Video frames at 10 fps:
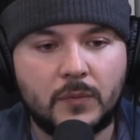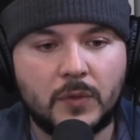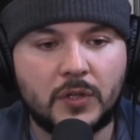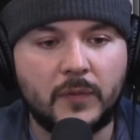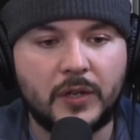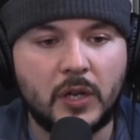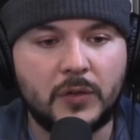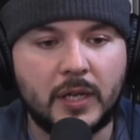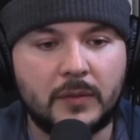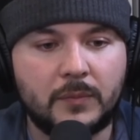The Soviet
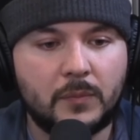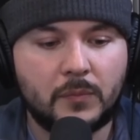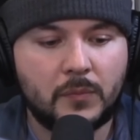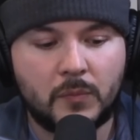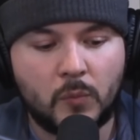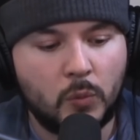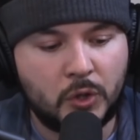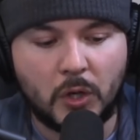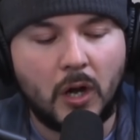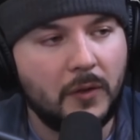Union
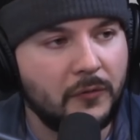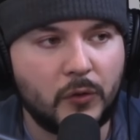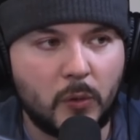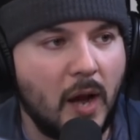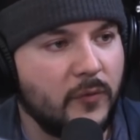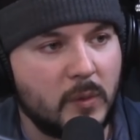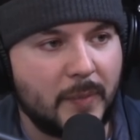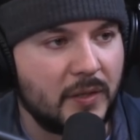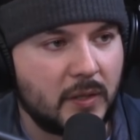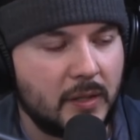took all their food away from them,
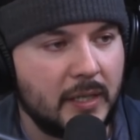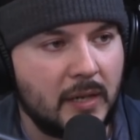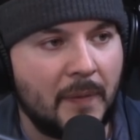basically,